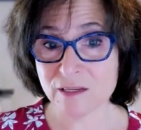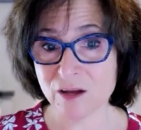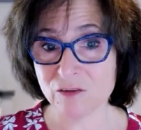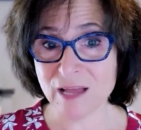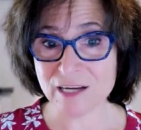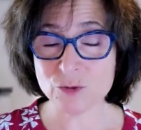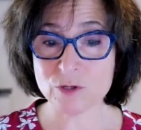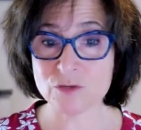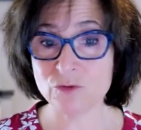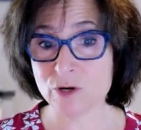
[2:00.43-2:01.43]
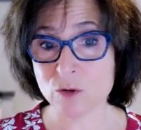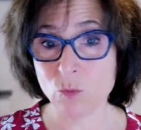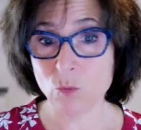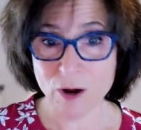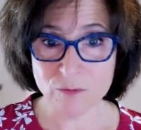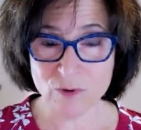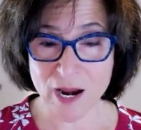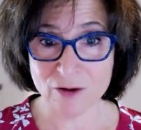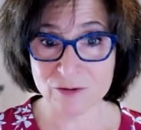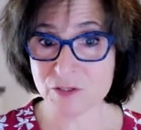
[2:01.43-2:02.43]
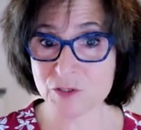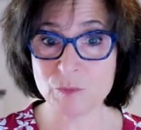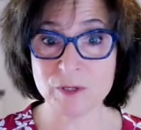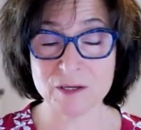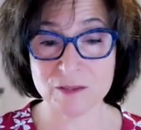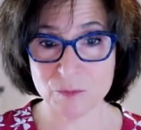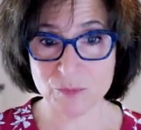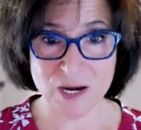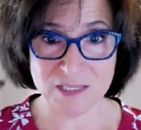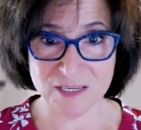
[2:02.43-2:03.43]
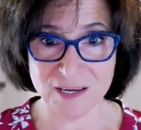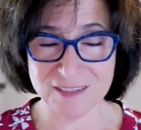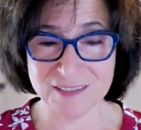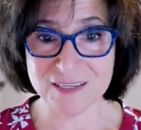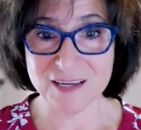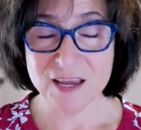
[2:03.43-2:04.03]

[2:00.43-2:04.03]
The electors voted one round to pick the president,